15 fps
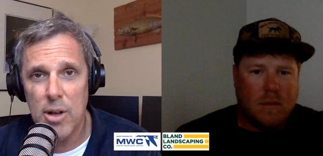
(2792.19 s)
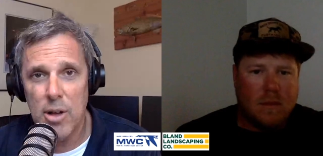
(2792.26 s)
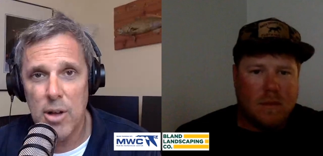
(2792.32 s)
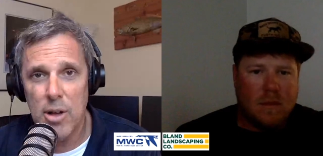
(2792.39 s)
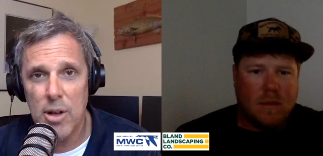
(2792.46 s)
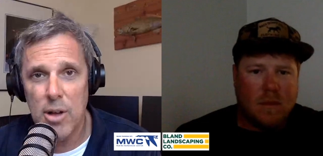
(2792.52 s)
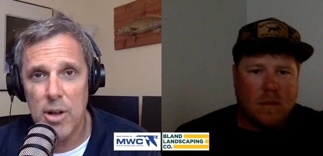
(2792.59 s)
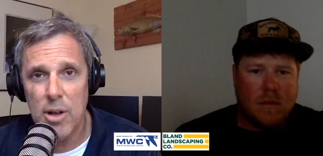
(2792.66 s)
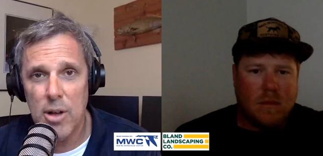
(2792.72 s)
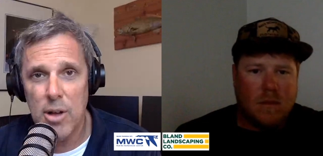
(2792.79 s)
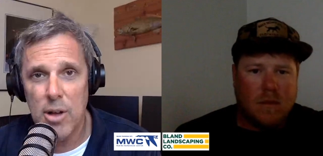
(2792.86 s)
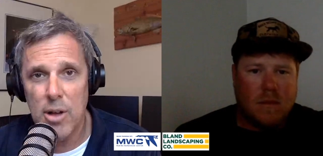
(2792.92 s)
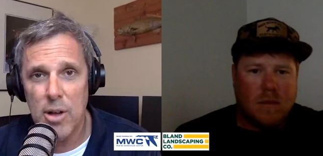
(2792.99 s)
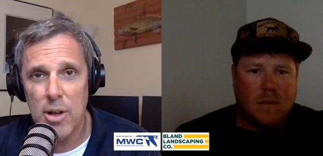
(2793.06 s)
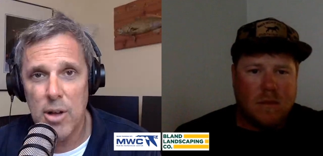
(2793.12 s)
Speaker 1: knot do you do?
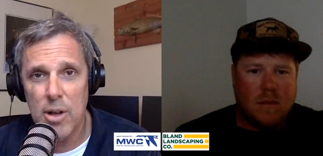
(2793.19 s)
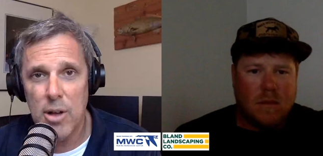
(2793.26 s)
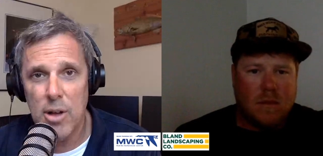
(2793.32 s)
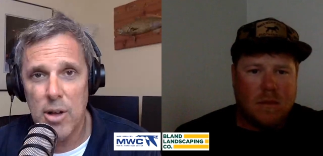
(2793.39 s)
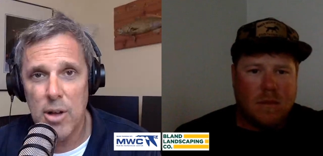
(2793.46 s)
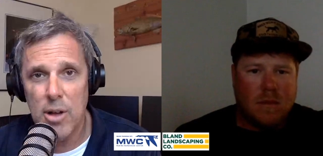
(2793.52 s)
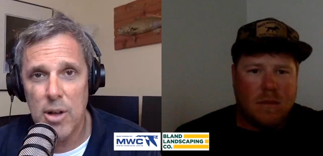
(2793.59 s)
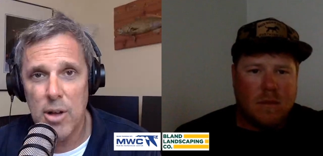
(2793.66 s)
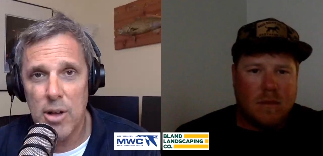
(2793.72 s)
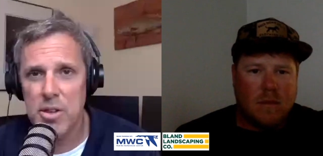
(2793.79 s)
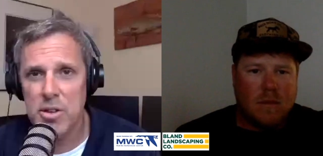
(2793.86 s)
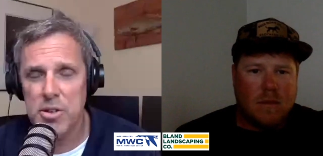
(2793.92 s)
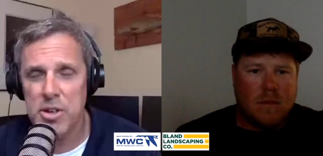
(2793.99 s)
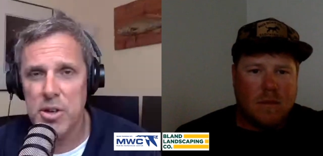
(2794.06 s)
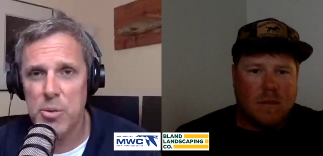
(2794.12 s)
What knot do you tie the
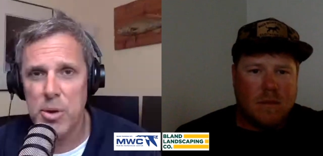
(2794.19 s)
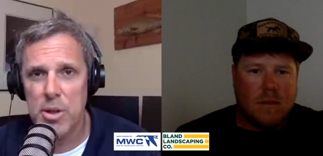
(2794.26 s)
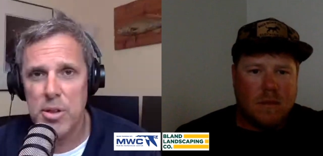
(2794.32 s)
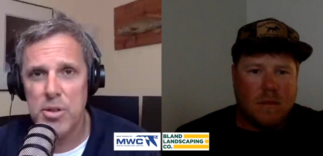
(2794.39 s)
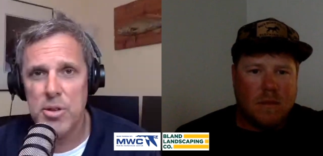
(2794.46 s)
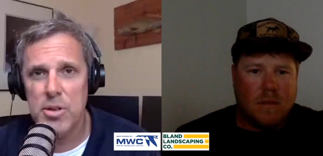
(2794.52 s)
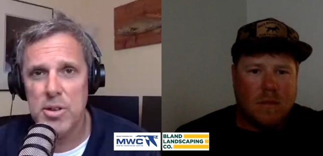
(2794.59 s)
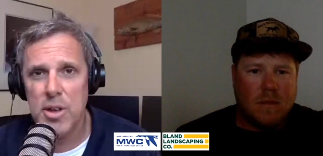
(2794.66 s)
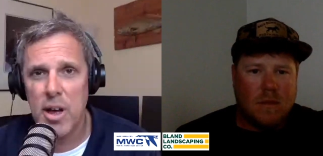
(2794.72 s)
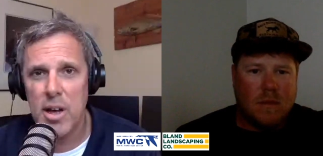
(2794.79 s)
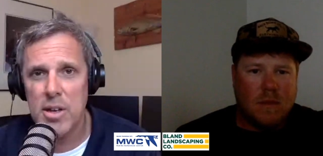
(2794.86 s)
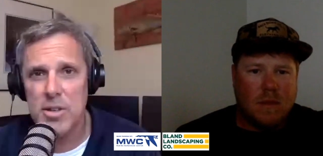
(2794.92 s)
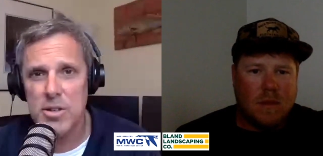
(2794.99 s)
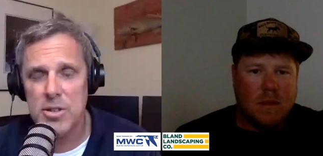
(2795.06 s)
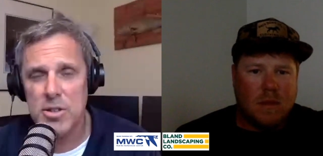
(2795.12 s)
jig with? Do you tie
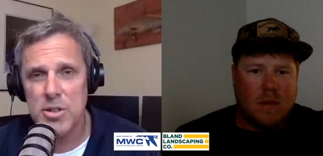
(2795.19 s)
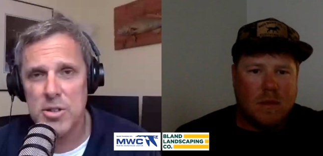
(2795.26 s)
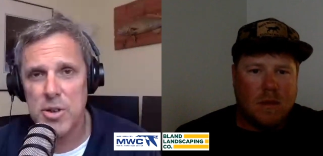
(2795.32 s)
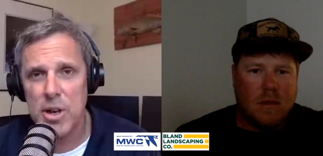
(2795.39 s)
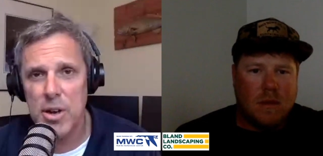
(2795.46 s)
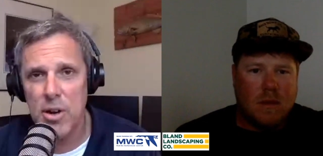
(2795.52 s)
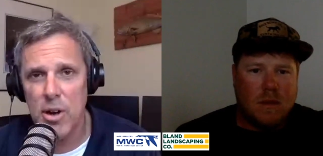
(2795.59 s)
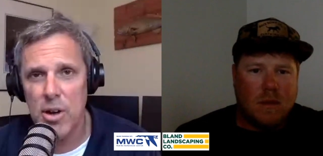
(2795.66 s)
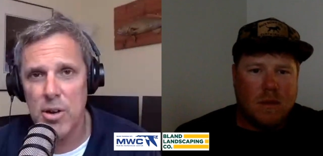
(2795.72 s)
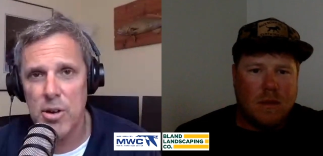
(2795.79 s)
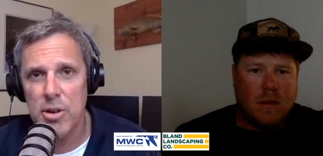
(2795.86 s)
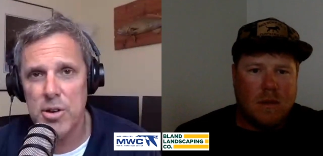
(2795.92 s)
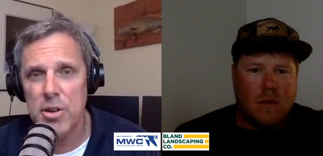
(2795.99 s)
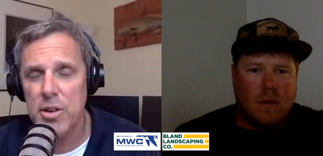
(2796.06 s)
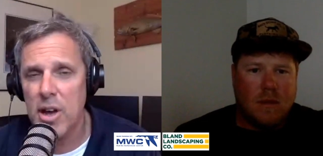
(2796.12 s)
it just straight on or
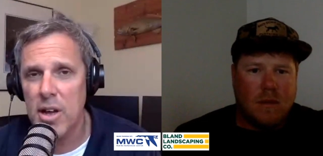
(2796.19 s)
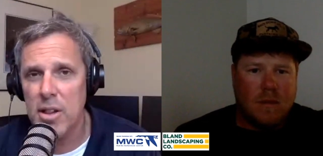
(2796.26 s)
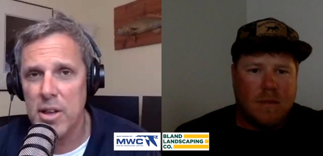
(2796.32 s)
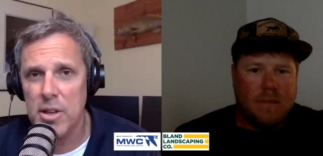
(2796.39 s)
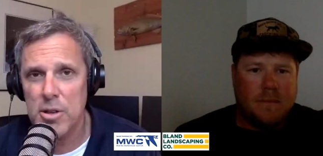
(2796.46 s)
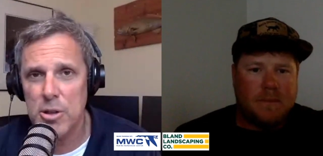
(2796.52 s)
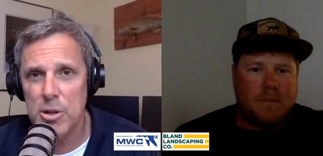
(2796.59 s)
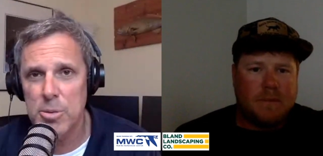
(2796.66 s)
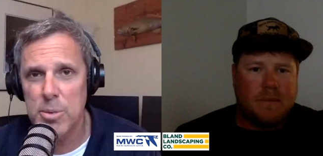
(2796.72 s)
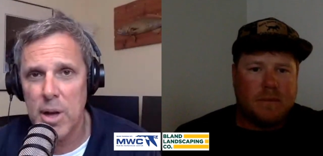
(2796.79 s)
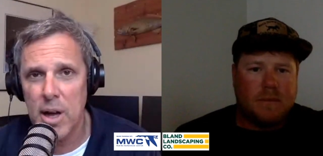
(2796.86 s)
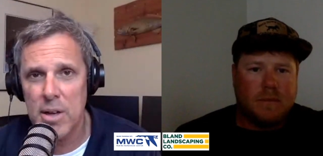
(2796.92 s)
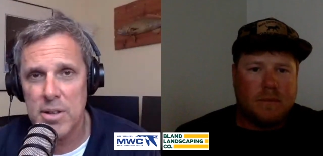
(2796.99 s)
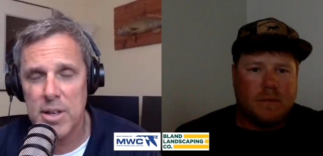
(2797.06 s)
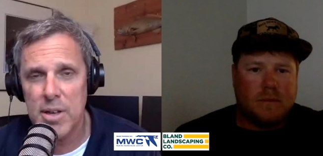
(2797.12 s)
do you tie like a loop
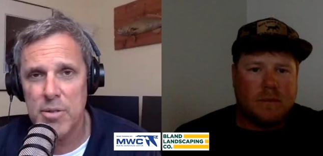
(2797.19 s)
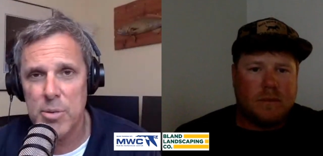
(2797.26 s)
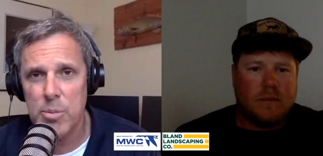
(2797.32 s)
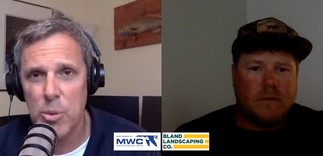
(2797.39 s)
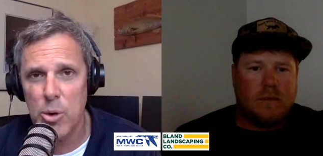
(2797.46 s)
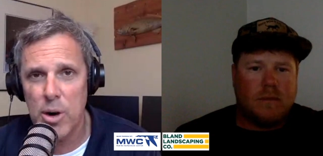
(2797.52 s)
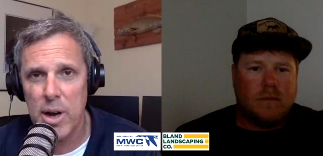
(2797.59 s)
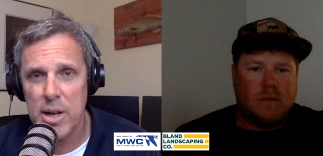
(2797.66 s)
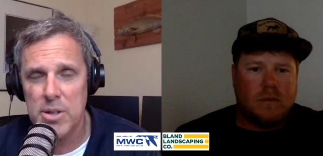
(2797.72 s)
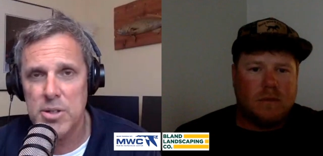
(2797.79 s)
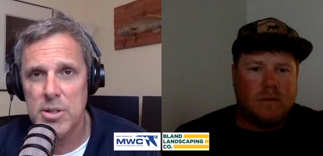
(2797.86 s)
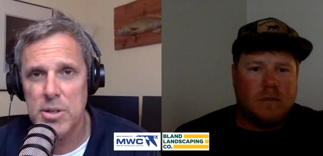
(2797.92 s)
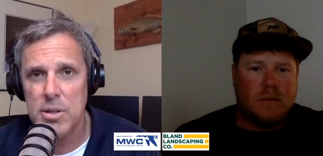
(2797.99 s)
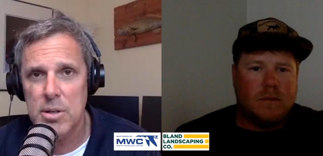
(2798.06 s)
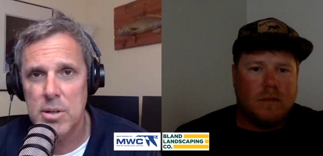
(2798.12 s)
knot to give it more
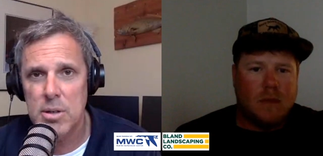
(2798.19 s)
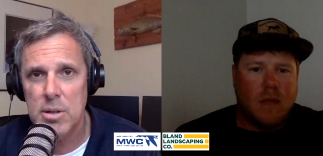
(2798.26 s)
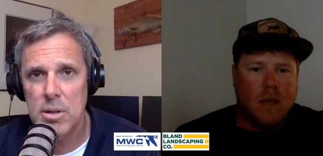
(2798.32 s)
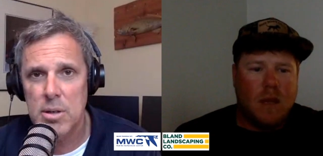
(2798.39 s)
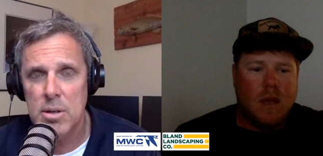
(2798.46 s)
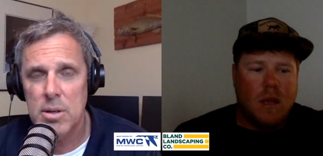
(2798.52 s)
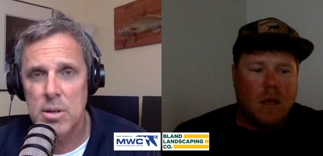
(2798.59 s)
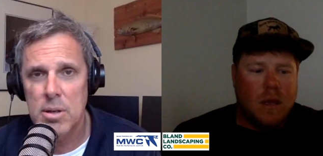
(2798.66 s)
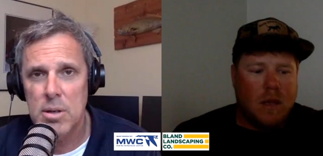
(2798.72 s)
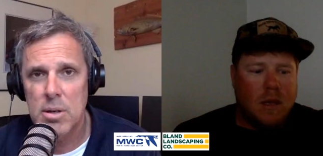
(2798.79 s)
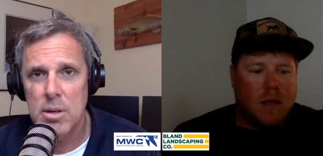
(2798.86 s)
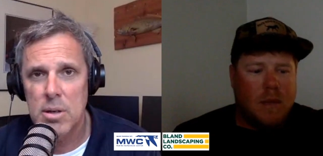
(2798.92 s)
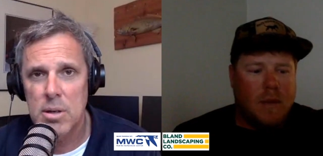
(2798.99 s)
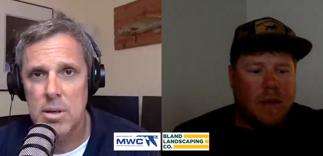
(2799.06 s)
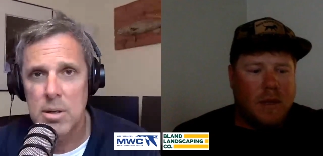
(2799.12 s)
action?
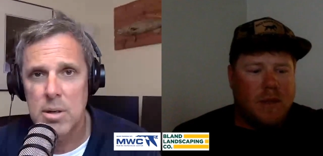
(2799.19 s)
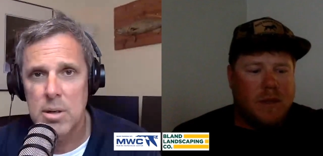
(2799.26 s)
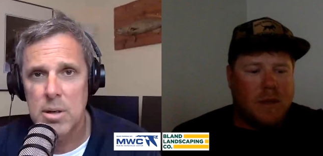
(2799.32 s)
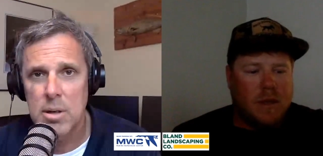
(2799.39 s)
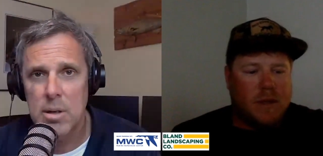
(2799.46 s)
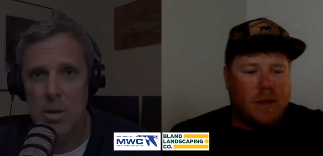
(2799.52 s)
Speaker 2: Yeah, man. So